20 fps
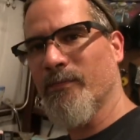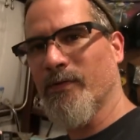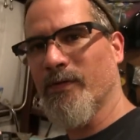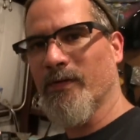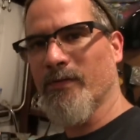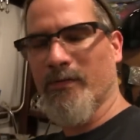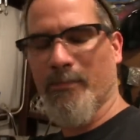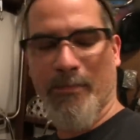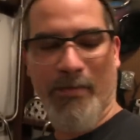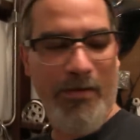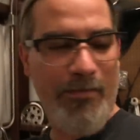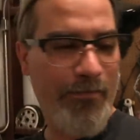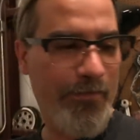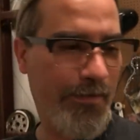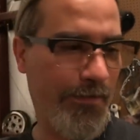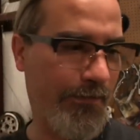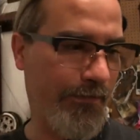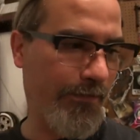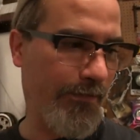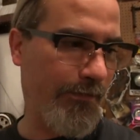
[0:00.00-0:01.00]
because I'm not
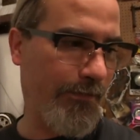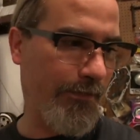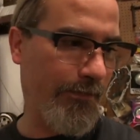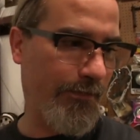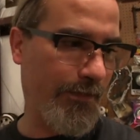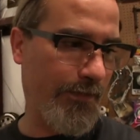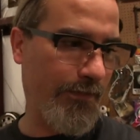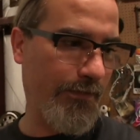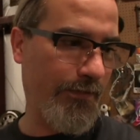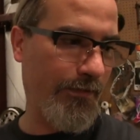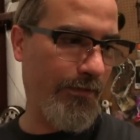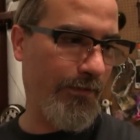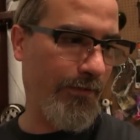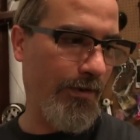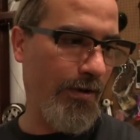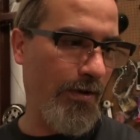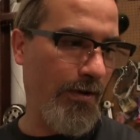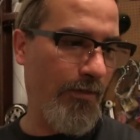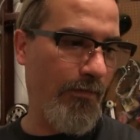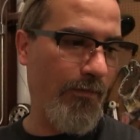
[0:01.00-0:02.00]
really sure if it's going to
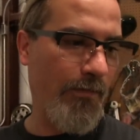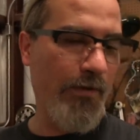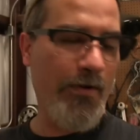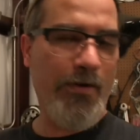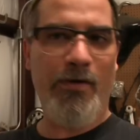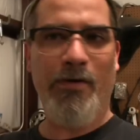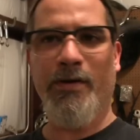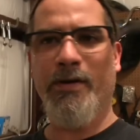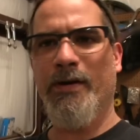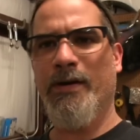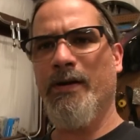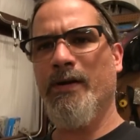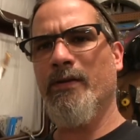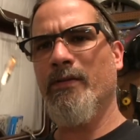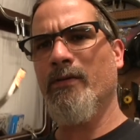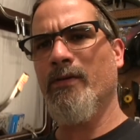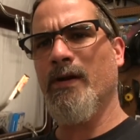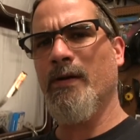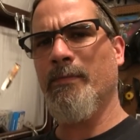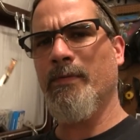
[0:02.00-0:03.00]
work on any
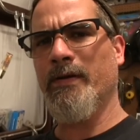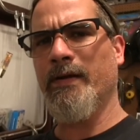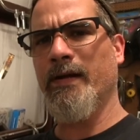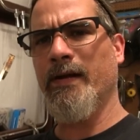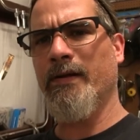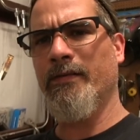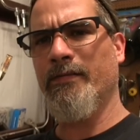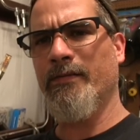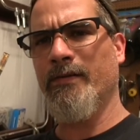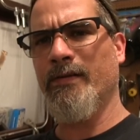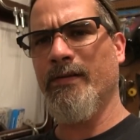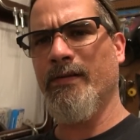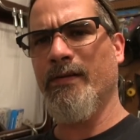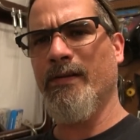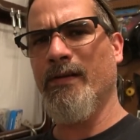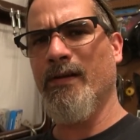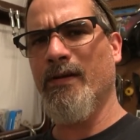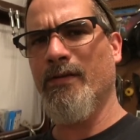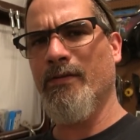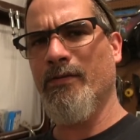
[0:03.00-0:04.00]
other application
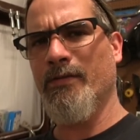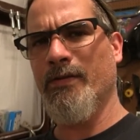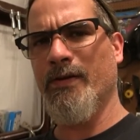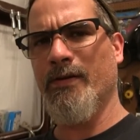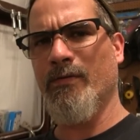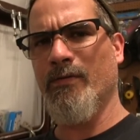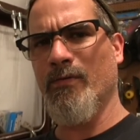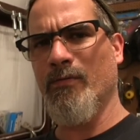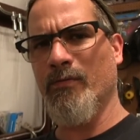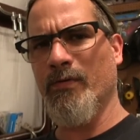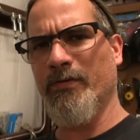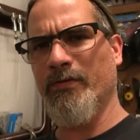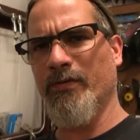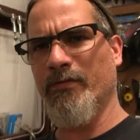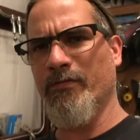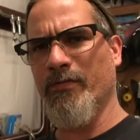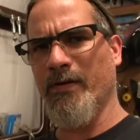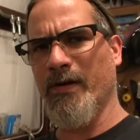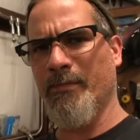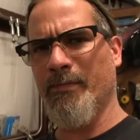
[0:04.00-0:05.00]
and other than a
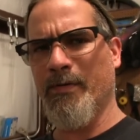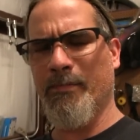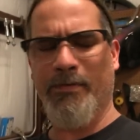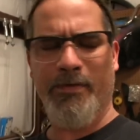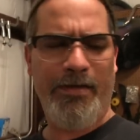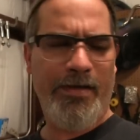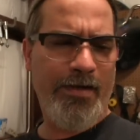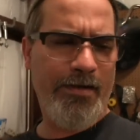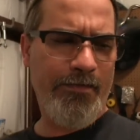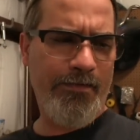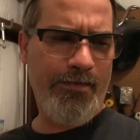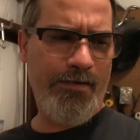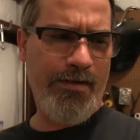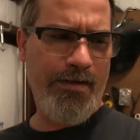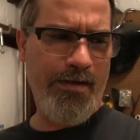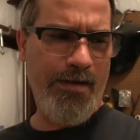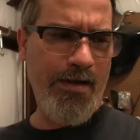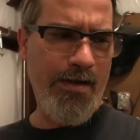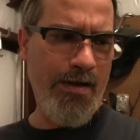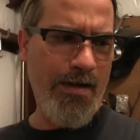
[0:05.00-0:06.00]
rigid frame application,
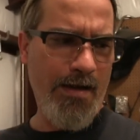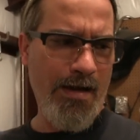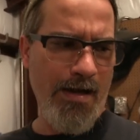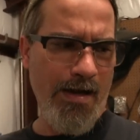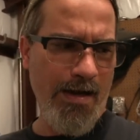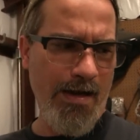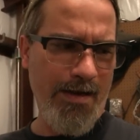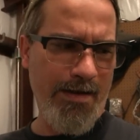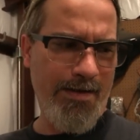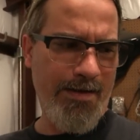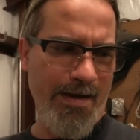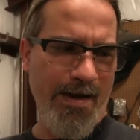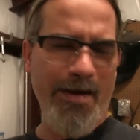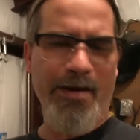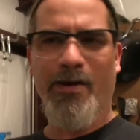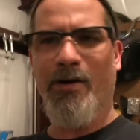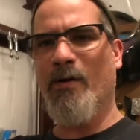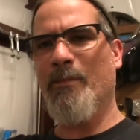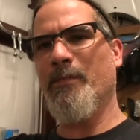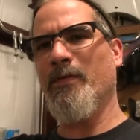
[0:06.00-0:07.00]
I
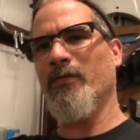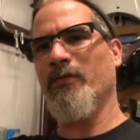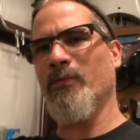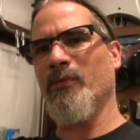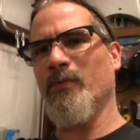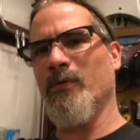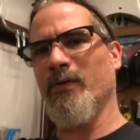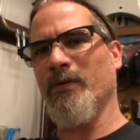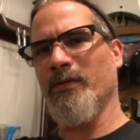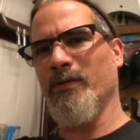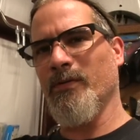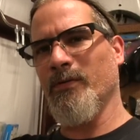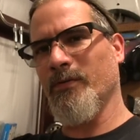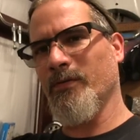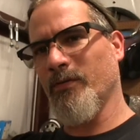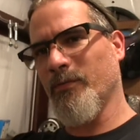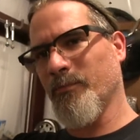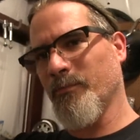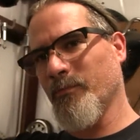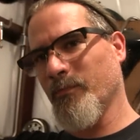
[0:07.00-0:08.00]
kind of hope this will work though,
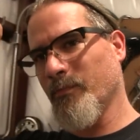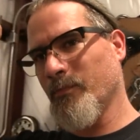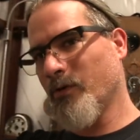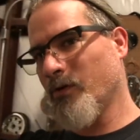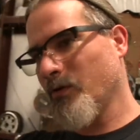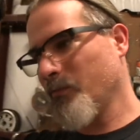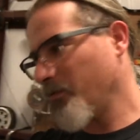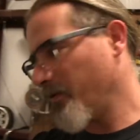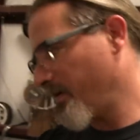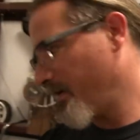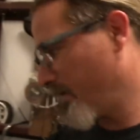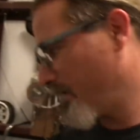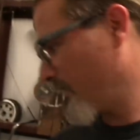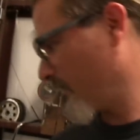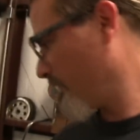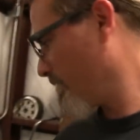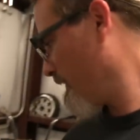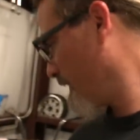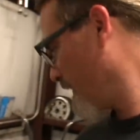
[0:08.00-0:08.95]
this arm right here.